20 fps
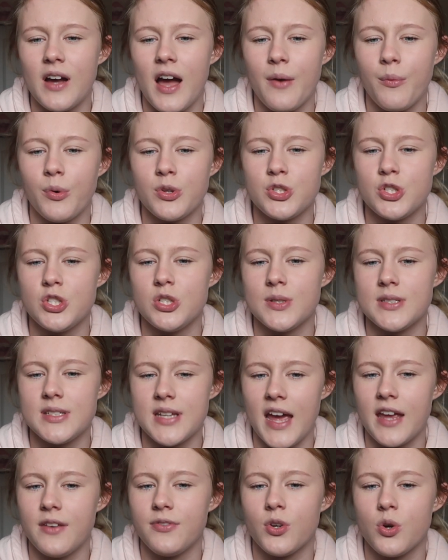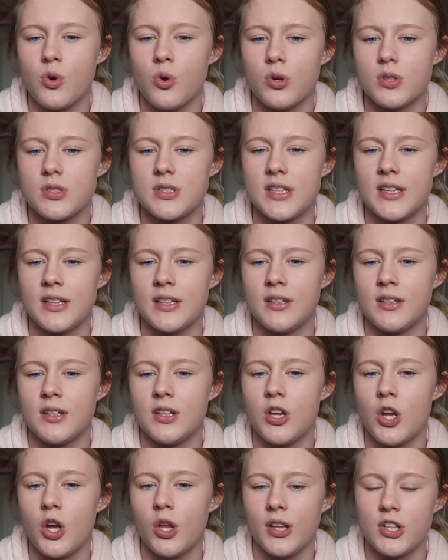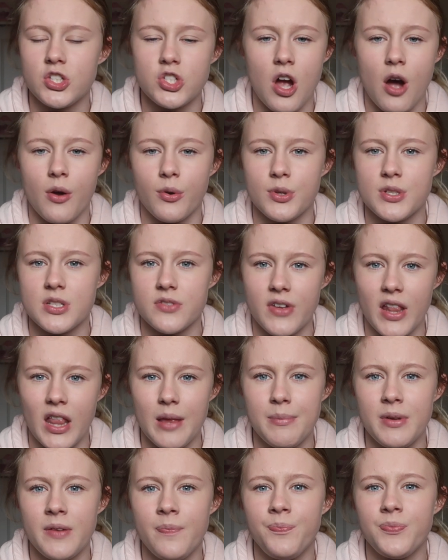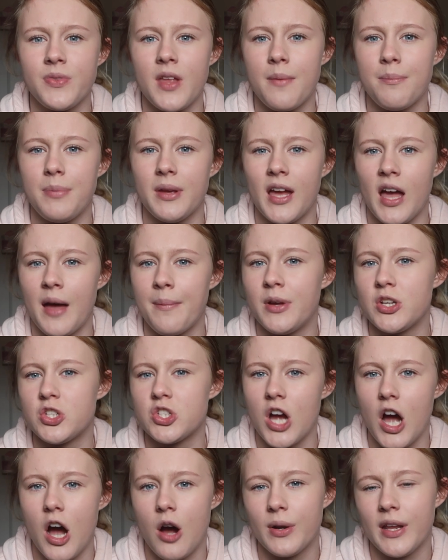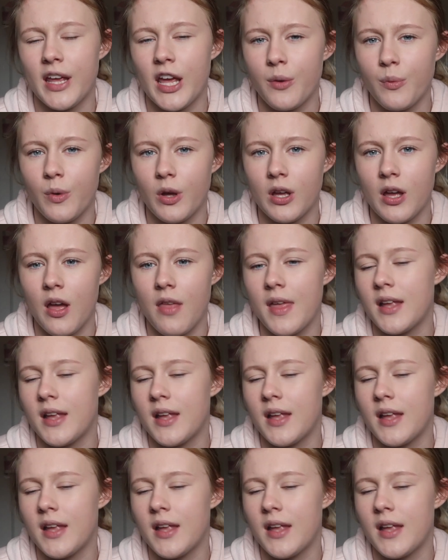I want to do a TAFE course in early childhood development and become a childcare worker.